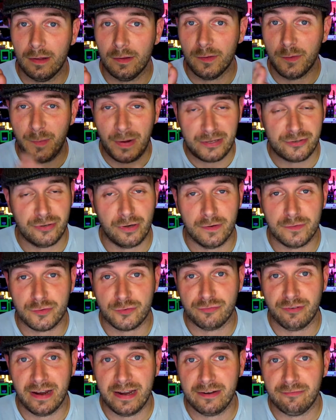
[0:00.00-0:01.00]
The battery life's
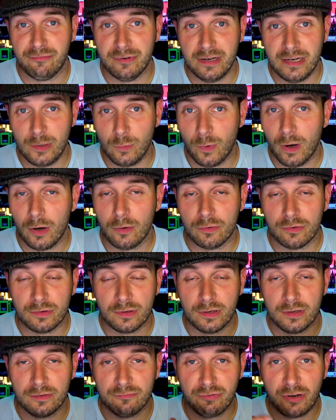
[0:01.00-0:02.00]
great, really well.
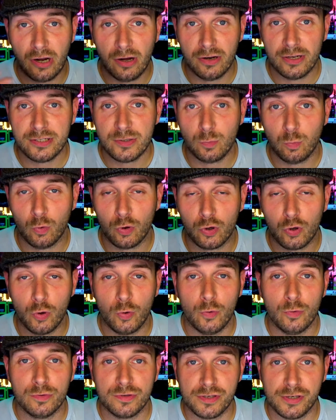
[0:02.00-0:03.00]
Regardless of what
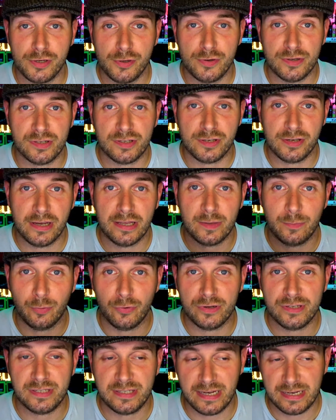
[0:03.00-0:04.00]
cores you're using, you get the
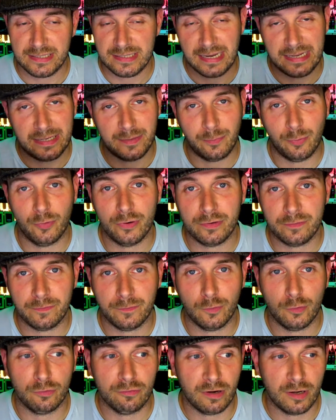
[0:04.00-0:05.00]
0.6 and the
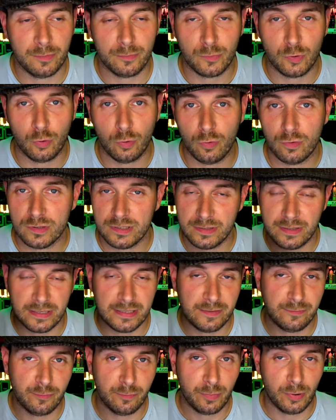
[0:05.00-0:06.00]
0.4 ohm cores of the
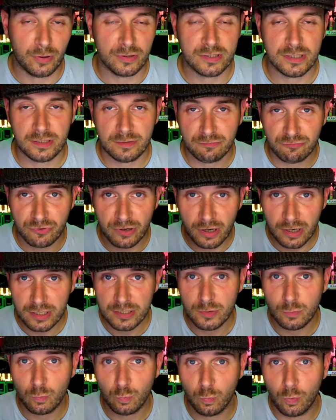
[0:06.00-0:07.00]
different pods. Regardless
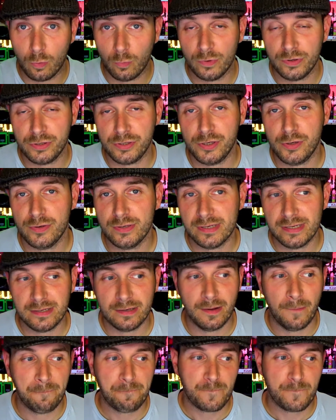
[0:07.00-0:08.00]
of what one you're
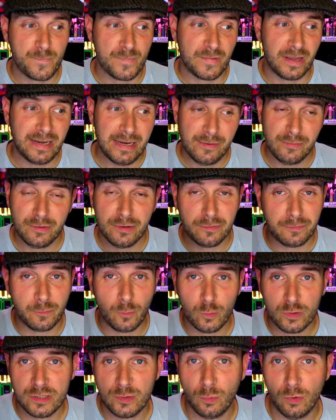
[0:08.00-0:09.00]
using, even at
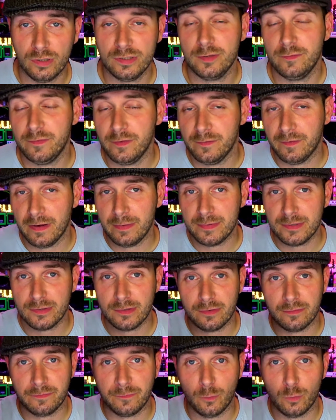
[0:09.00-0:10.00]
40 watts, if you vape
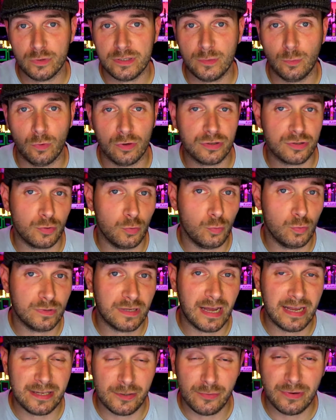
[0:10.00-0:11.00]
at 40 watts all
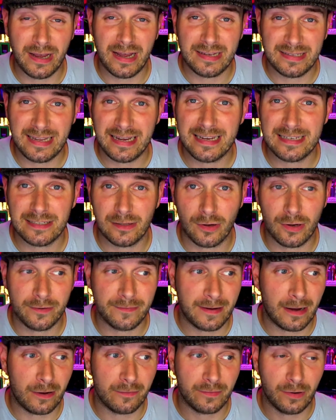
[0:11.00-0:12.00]
day, you'll get a day's
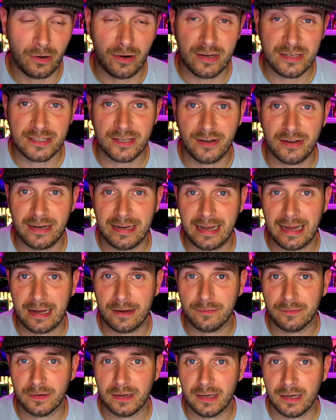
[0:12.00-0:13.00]
life out of it. I certainly
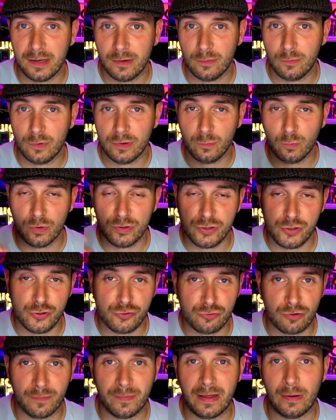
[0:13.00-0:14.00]
have. Once you
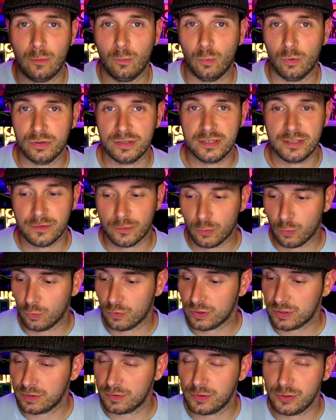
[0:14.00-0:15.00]
drop that wattage, of
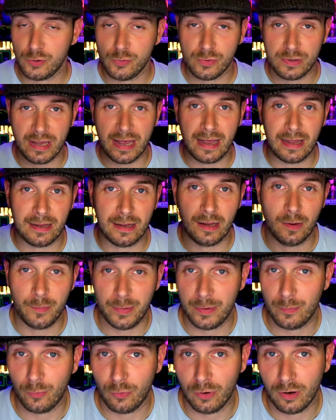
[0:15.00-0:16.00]
course, you get a
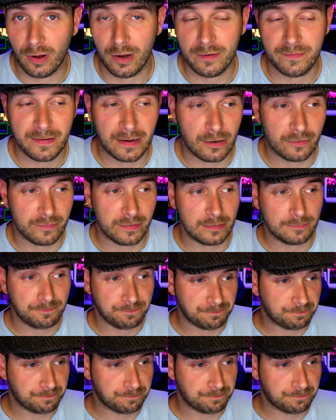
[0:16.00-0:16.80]
bit more life out of it.